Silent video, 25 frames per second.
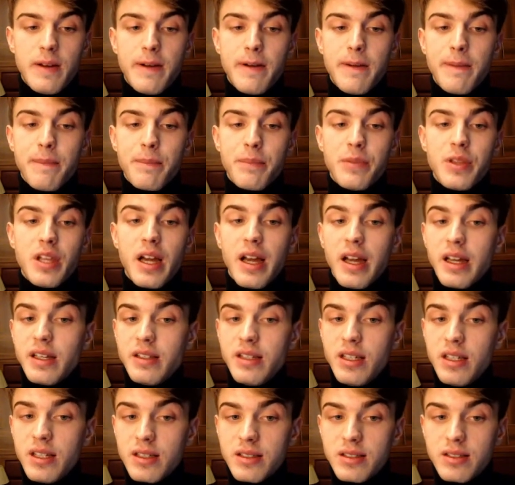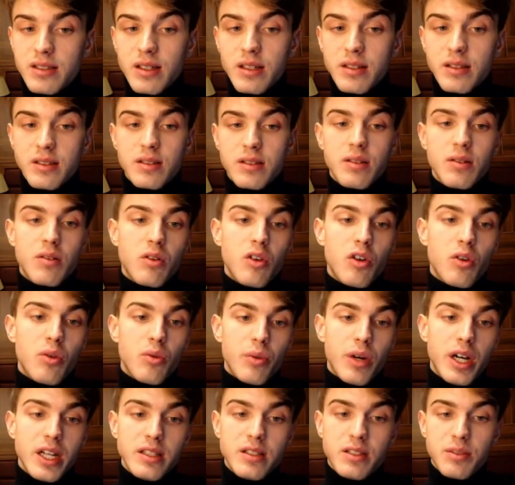The idea is that
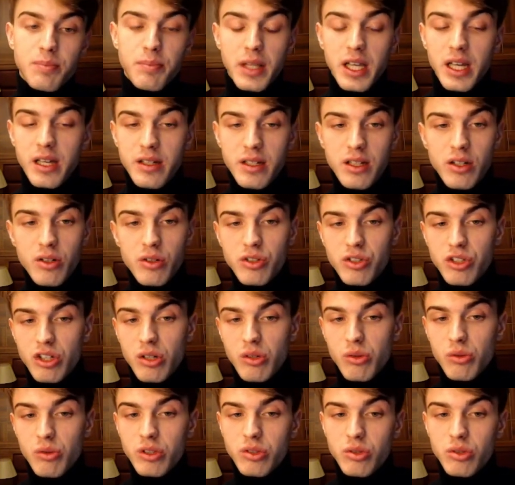White's plan here in general